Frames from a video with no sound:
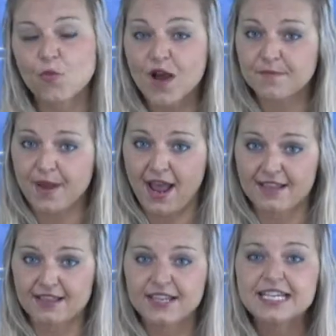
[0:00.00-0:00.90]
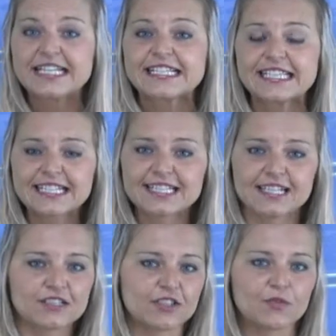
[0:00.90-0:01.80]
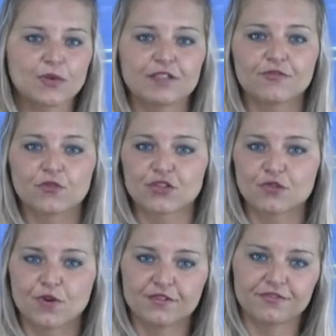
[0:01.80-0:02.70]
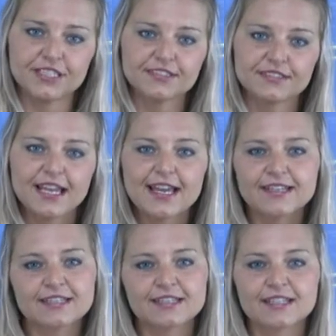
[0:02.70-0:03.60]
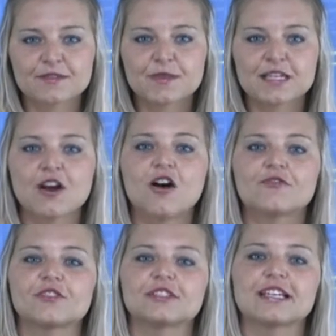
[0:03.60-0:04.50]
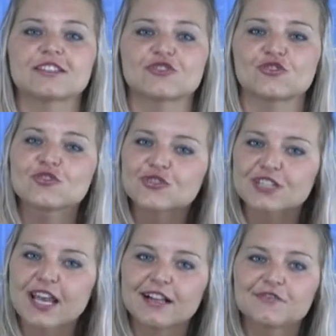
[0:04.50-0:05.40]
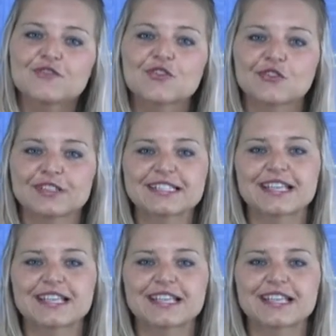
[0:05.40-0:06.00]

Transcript: one bath, 624 square feet, and it is being offered as a short sale for only